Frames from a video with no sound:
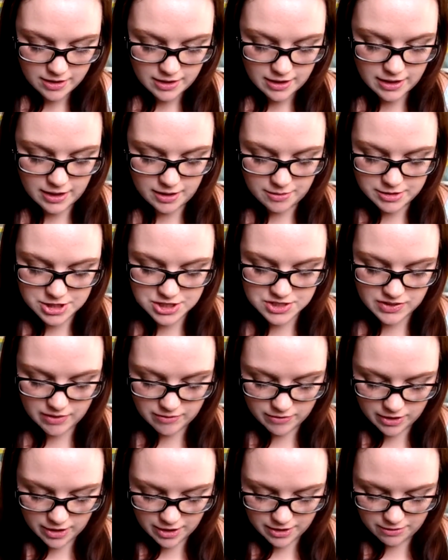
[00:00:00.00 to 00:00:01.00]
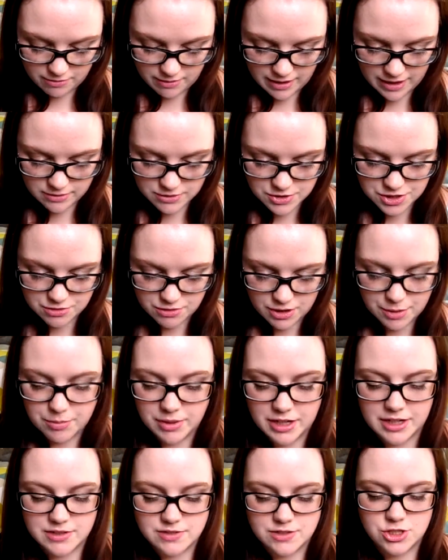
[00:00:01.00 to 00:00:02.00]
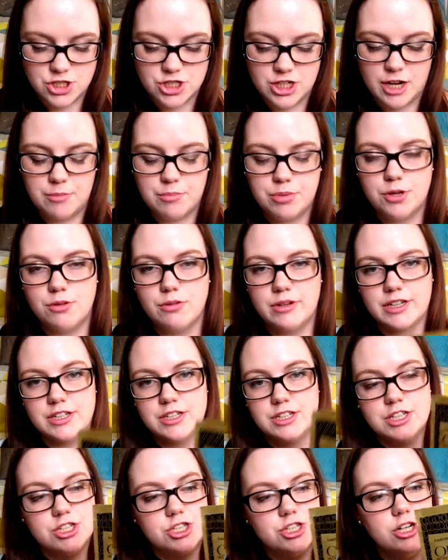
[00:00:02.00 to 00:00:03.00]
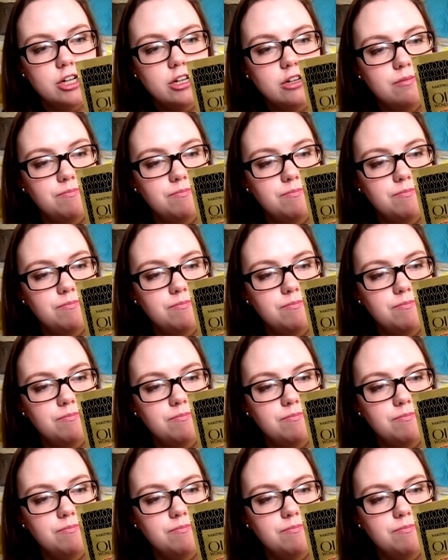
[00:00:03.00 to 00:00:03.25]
I just haven't gotten around to it because it's shampoo and conditioner.